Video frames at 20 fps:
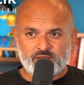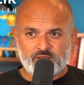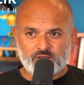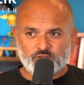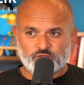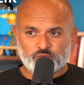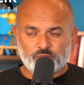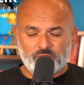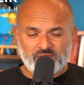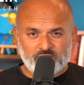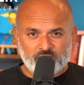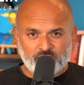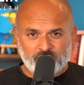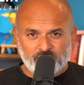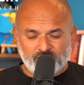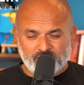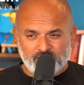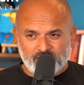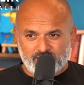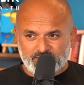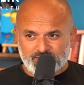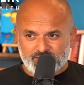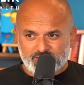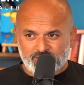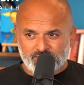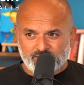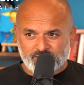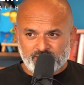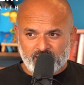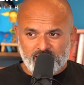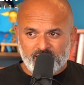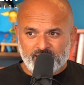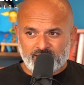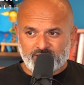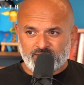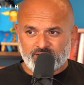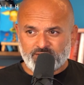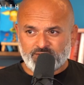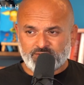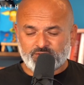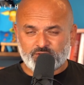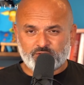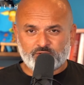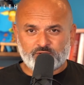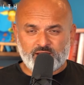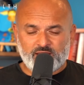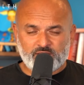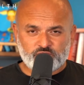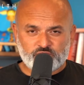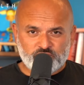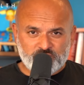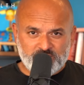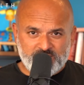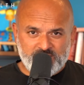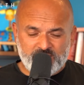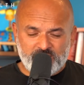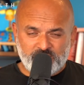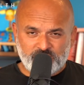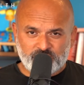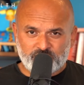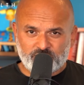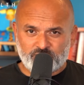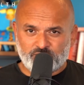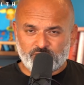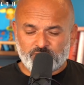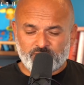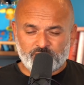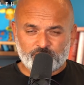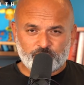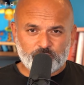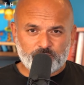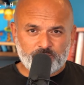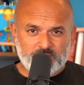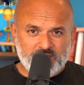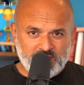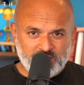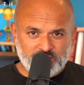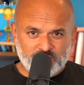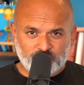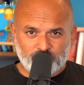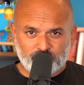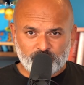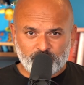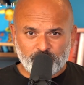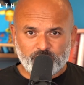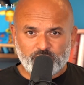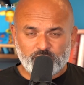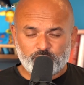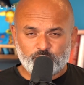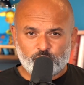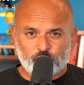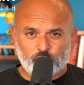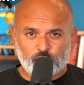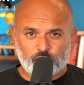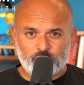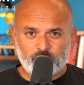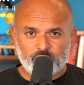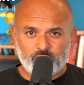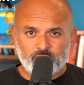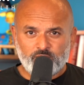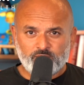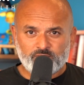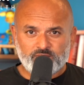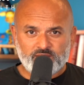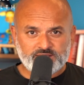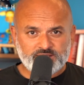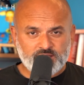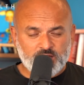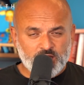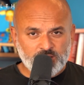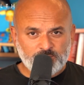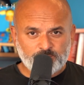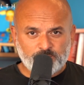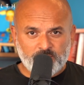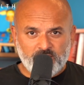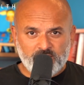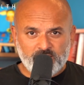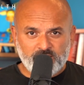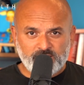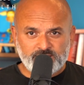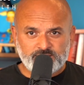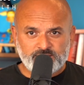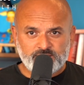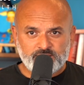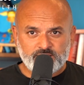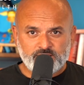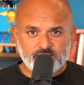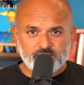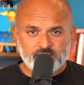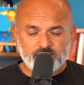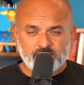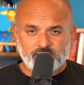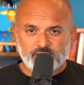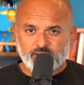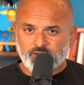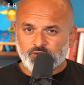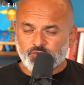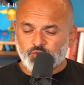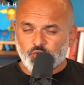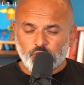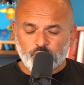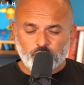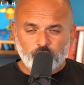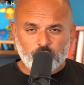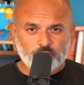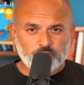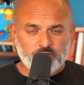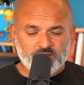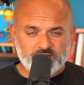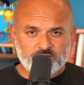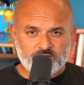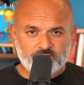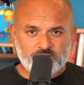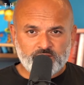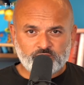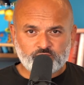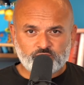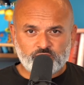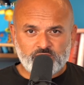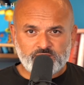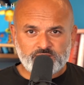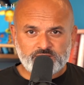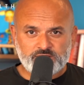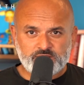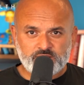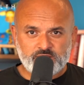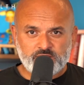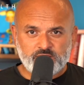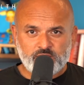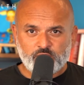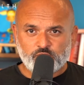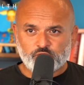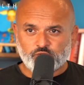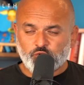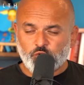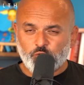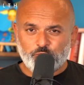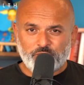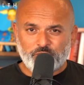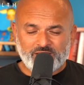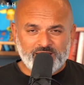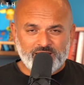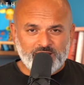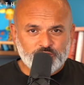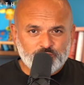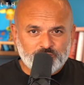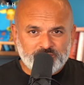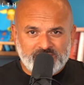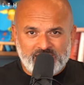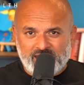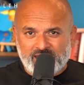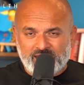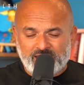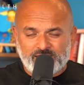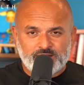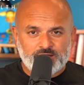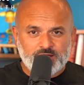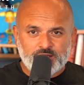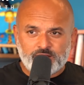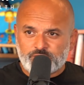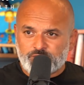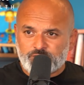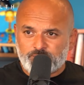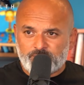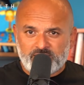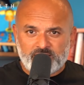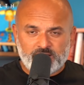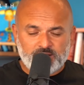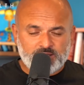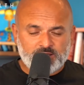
So whether it's guidance or education or information you're looking for that's unbiased, no conflicts of interest, no financial gain to be